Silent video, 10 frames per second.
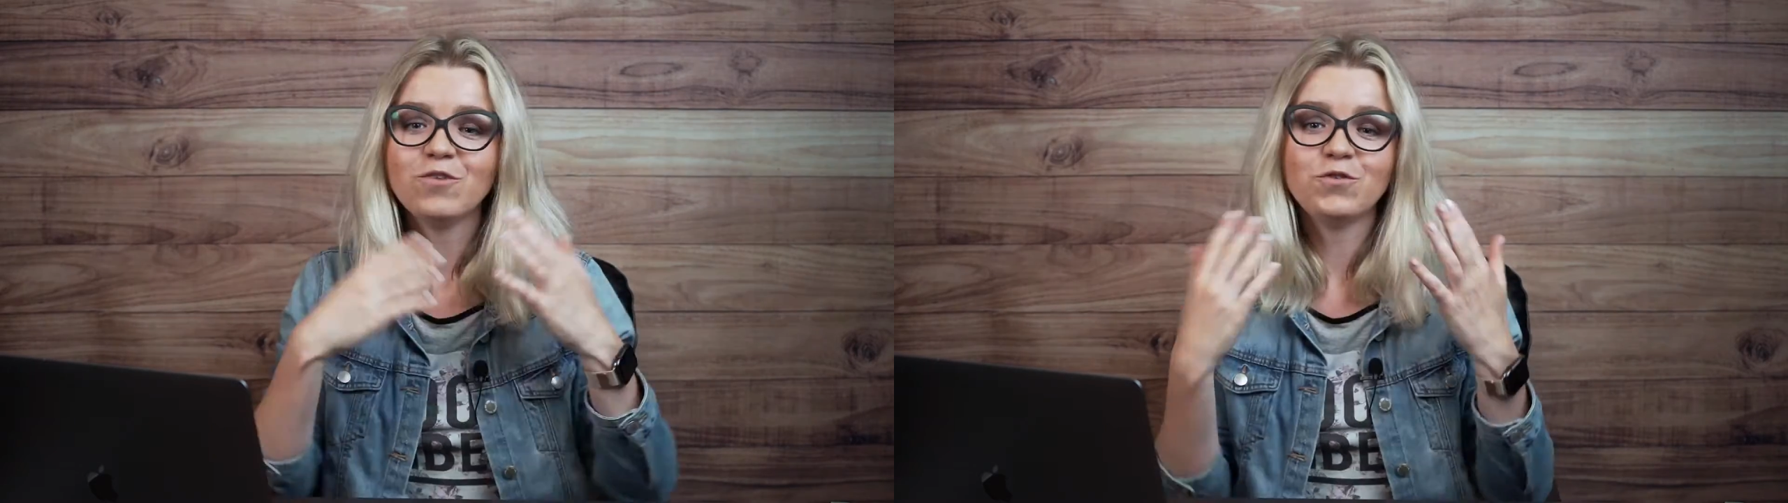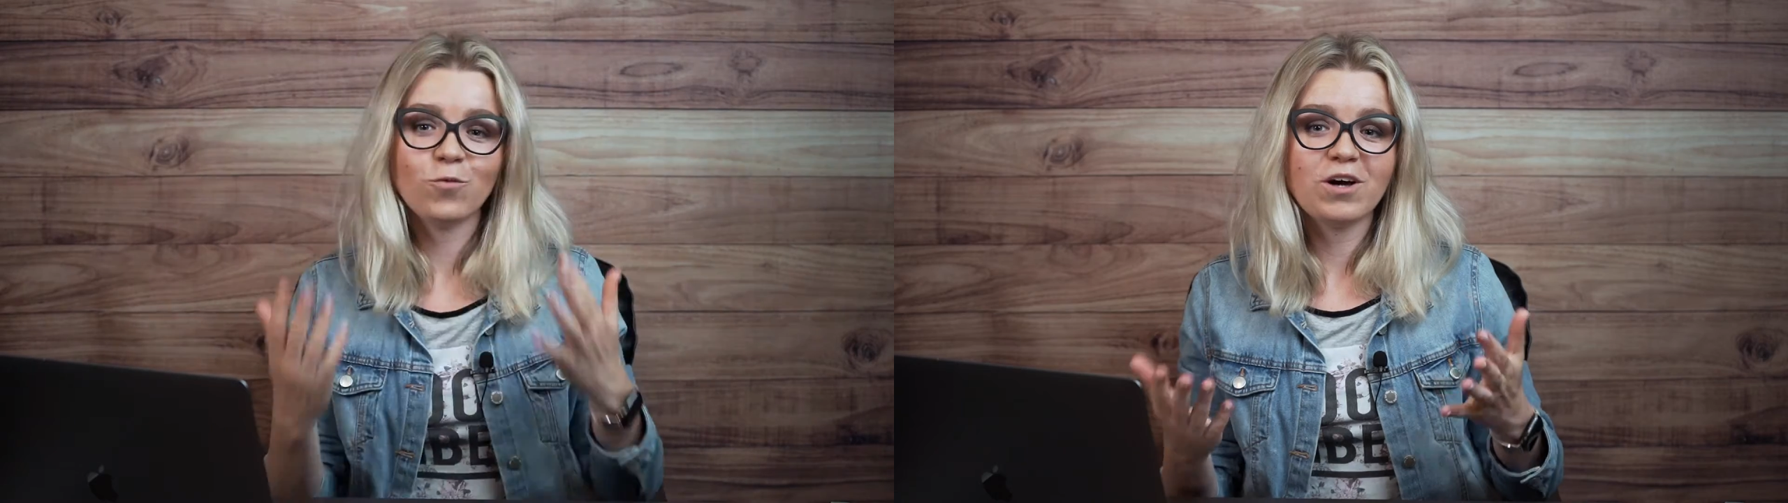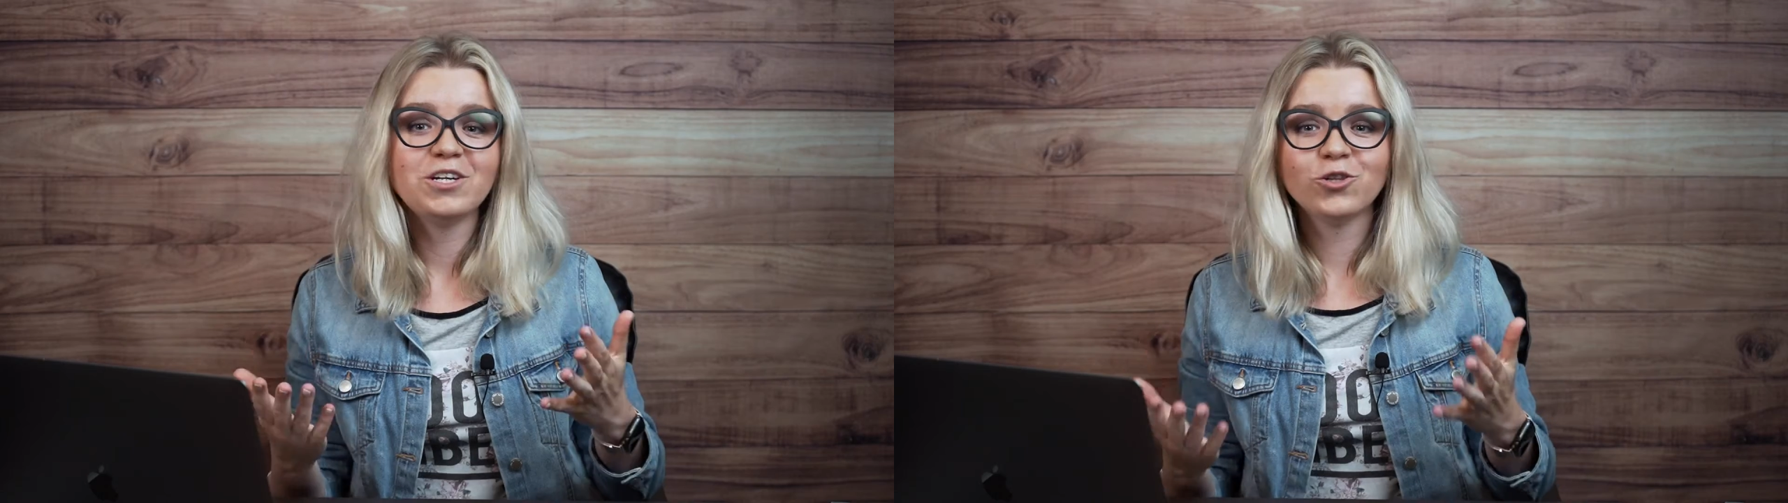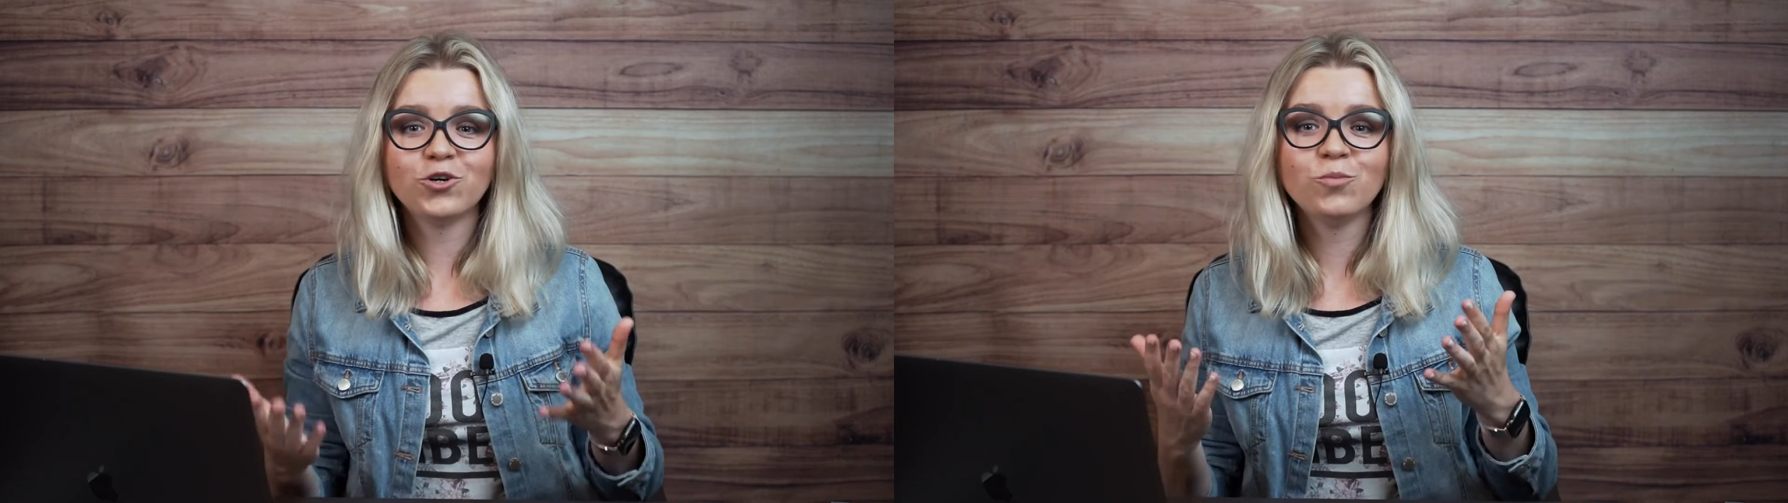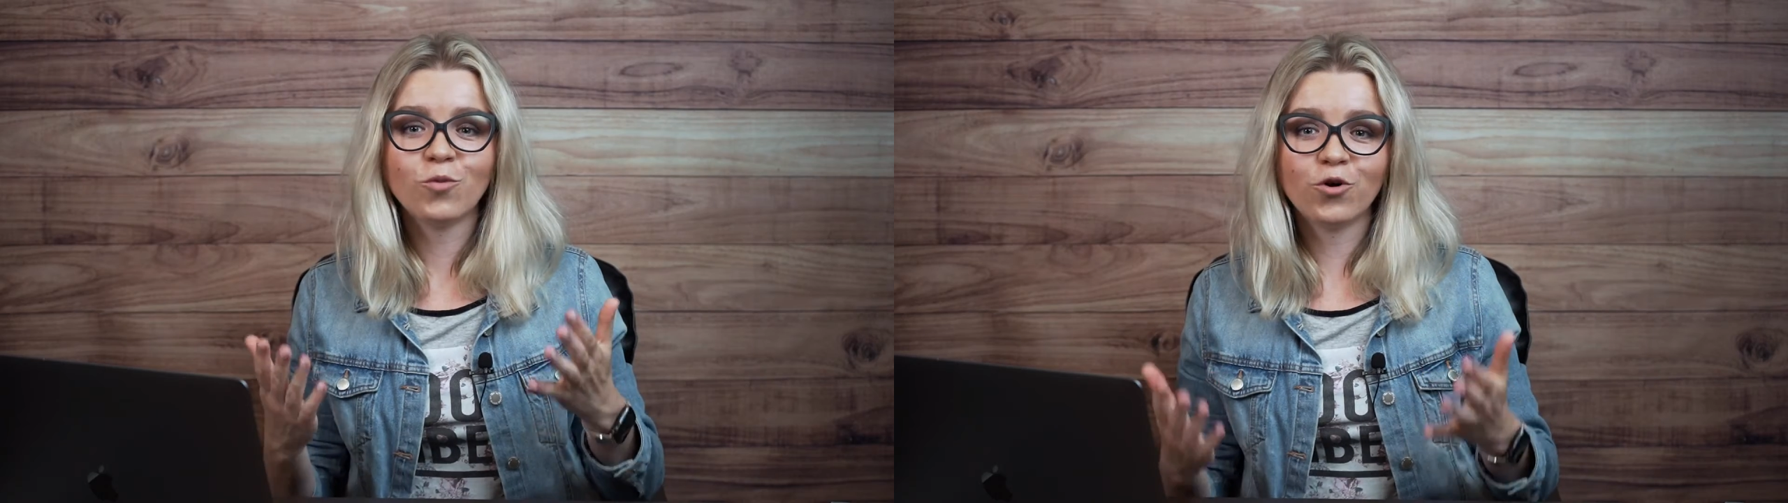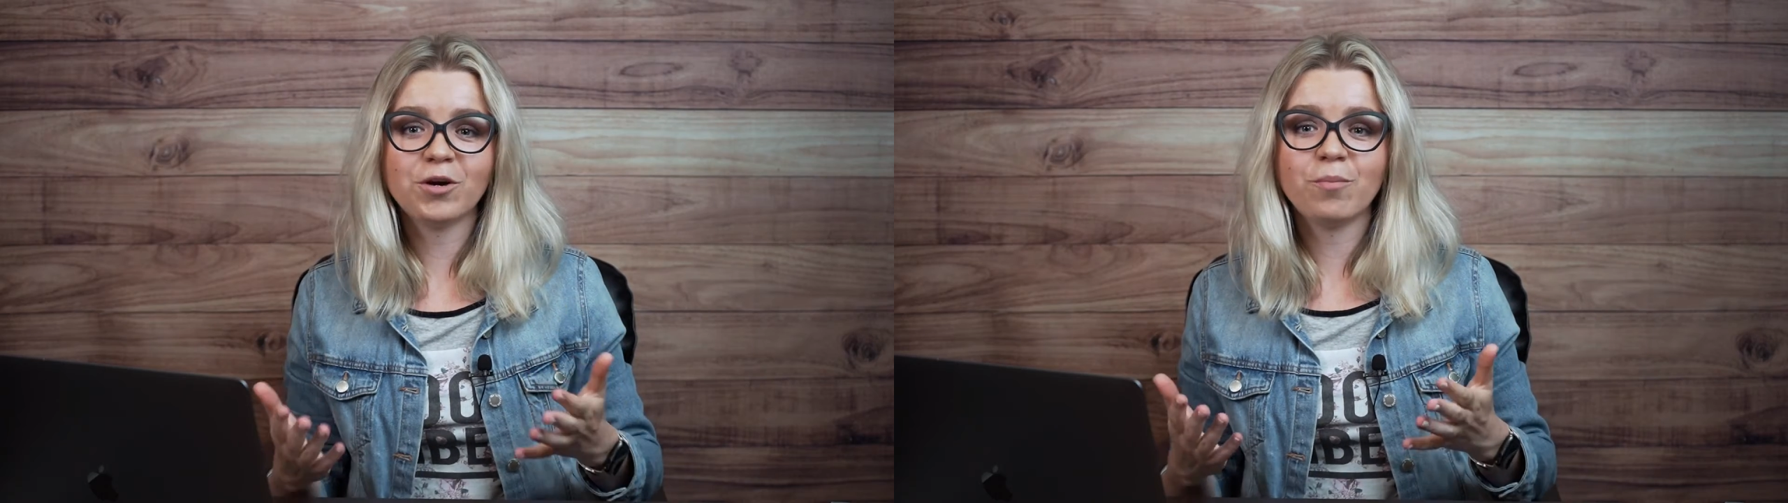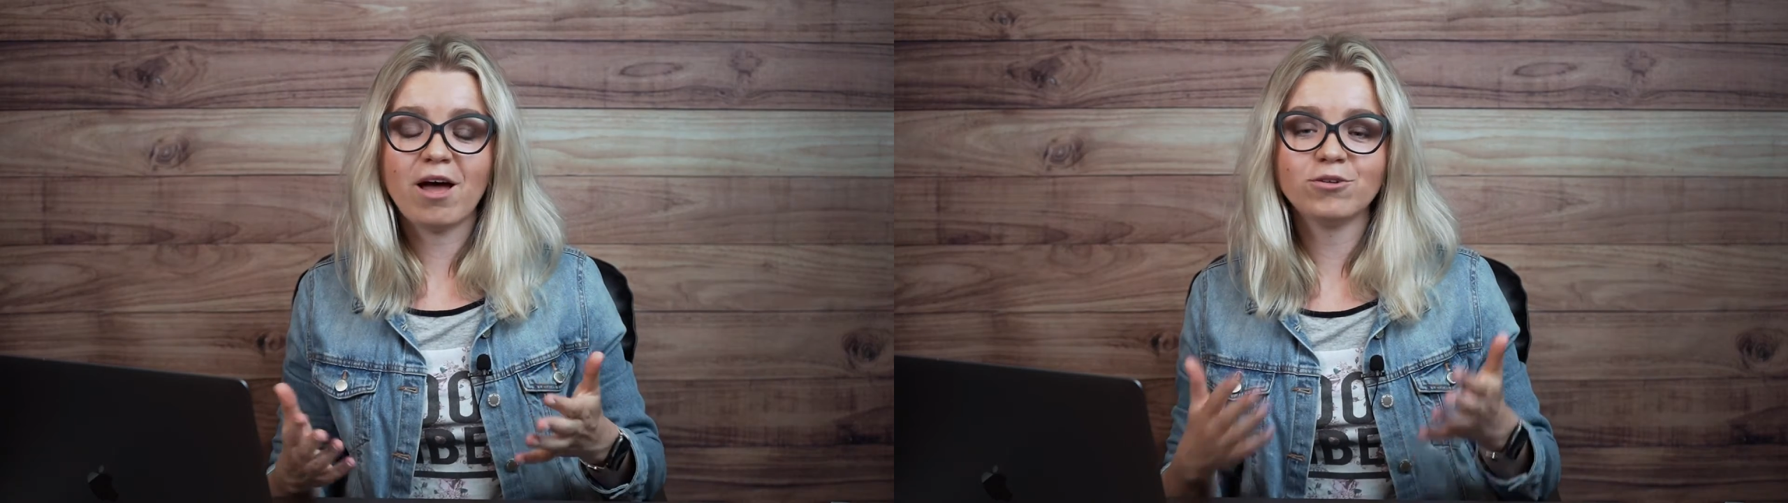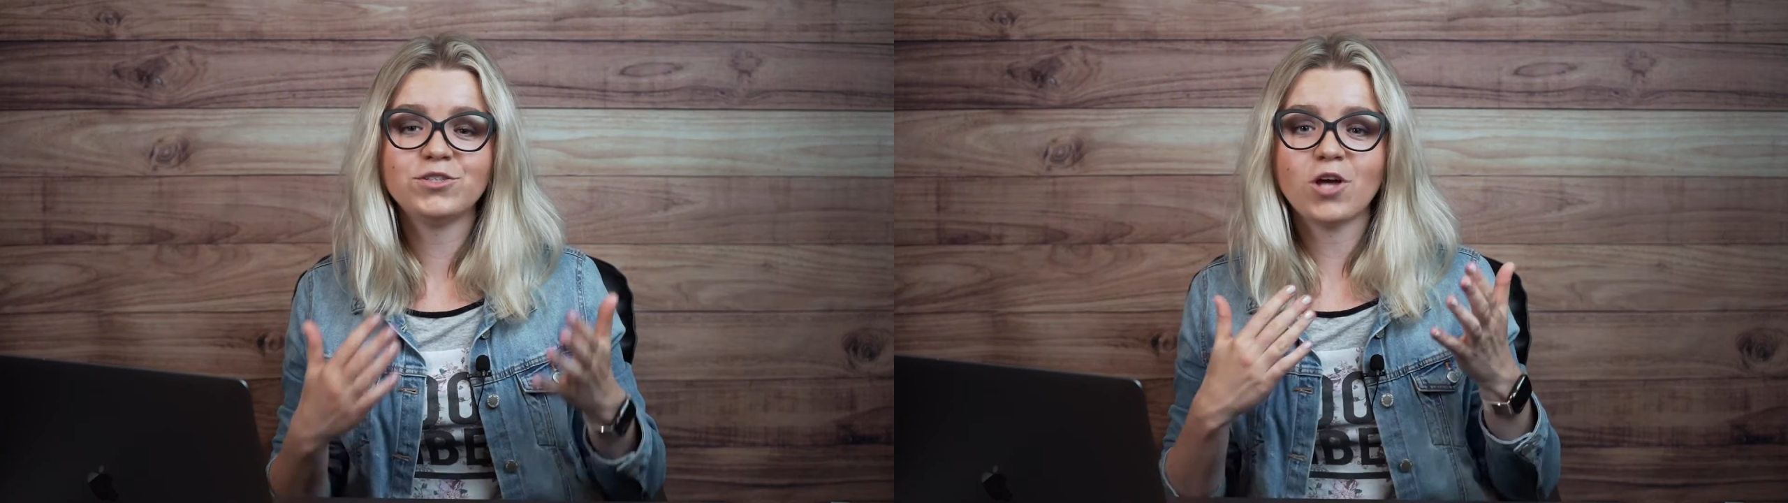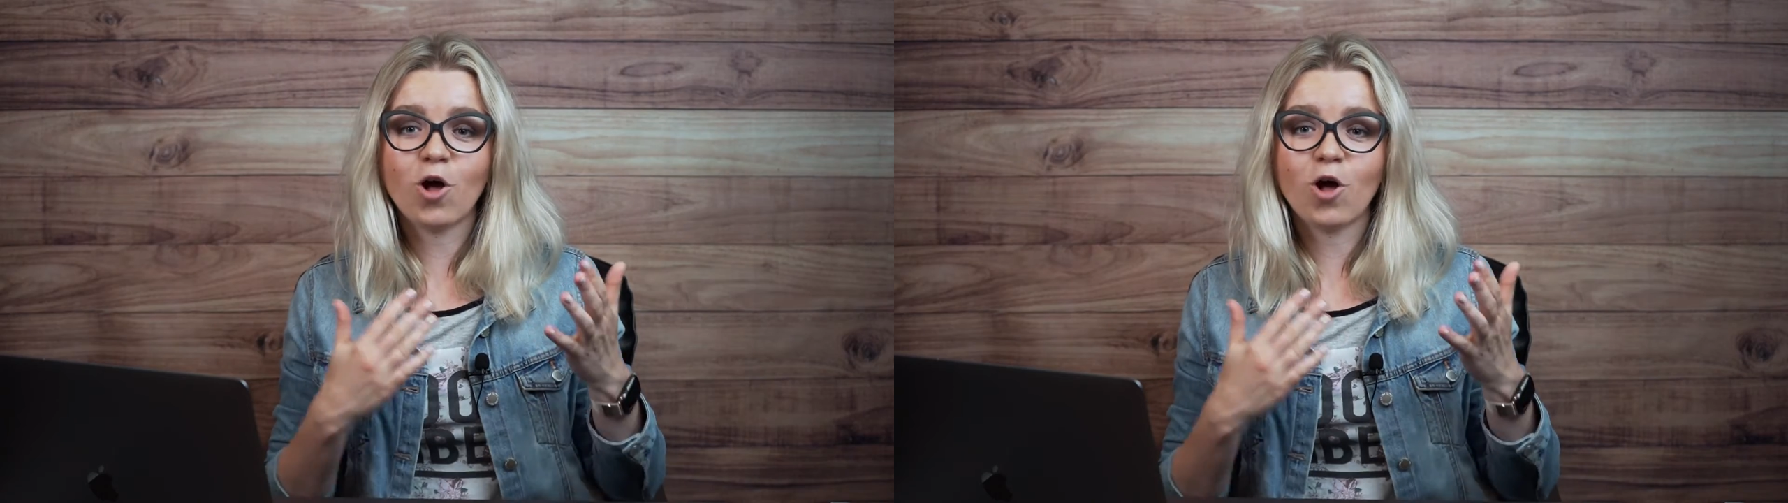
If you want to learn more about